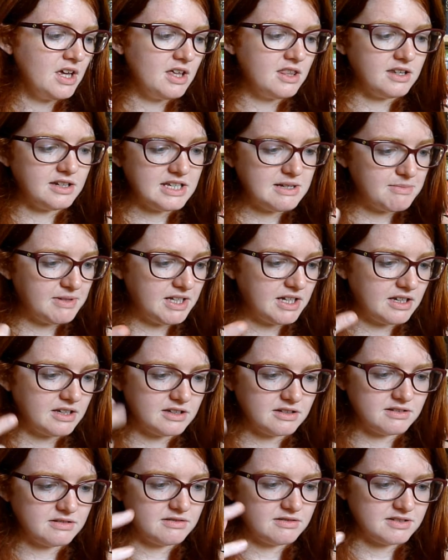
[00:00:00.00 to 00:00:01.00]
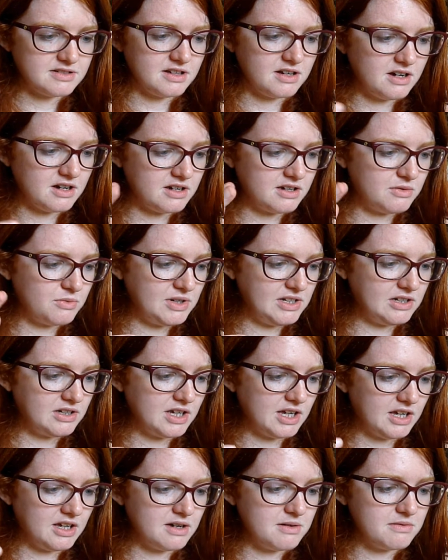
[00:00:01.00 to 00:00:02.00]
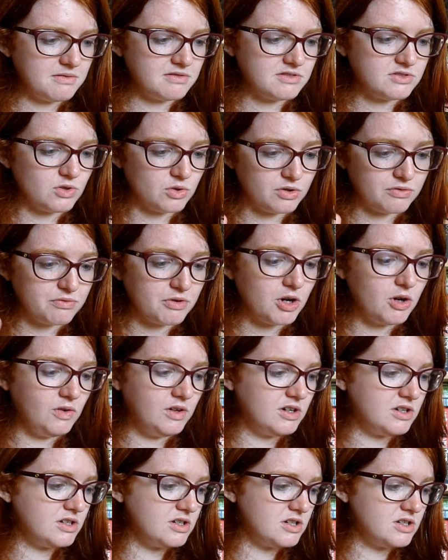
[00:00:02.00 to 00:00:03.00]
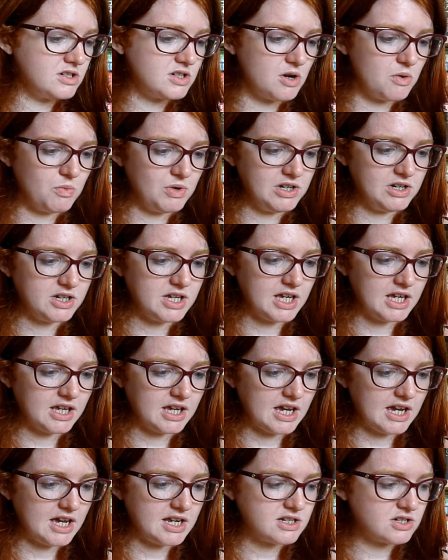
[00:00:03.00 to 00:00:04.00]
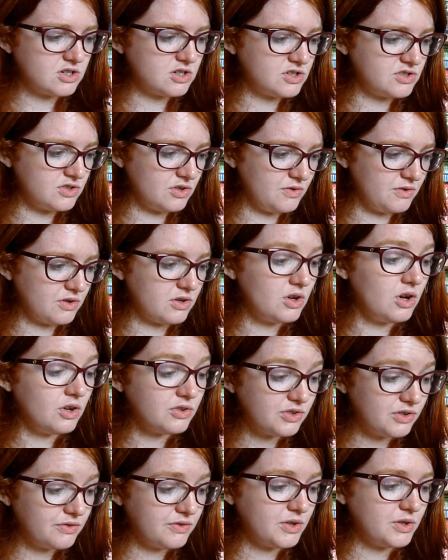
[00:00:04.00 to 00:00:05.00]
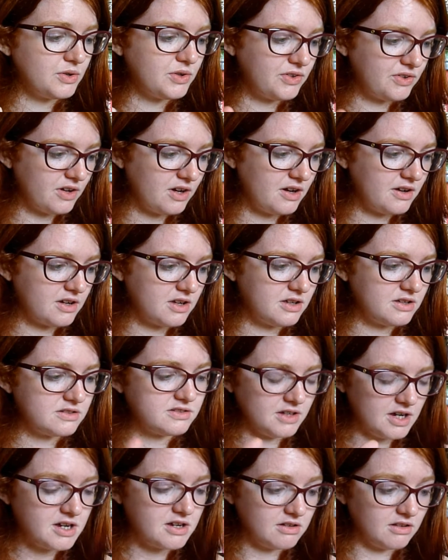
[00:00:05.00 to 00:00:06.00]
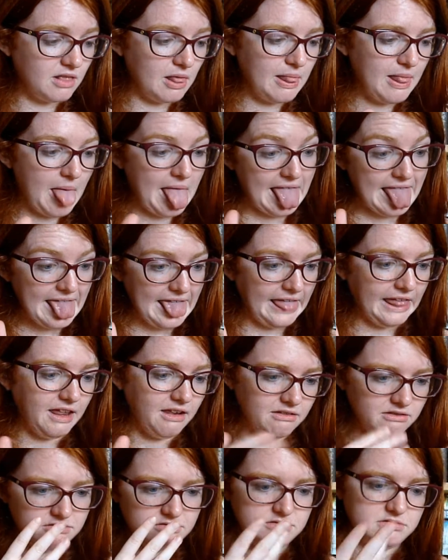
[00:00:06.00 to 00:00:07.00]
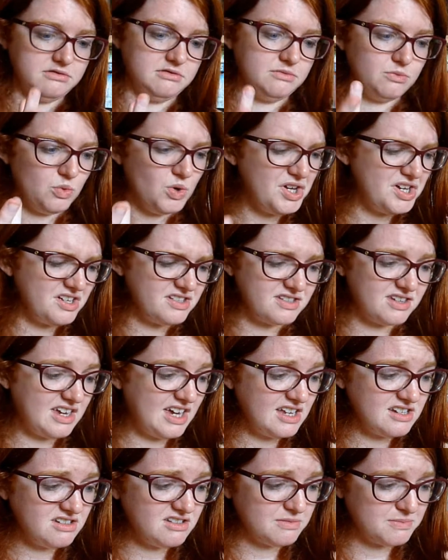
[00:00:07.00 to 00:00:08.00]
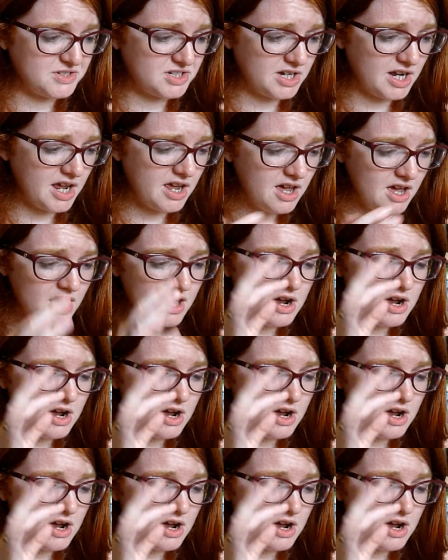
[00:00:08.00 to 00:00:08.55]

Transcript: The Nibelung Saga, we're looking at Song of Roland, we're looking at Koso Kosovo Saga Cycle, yeah, words, can't do them today.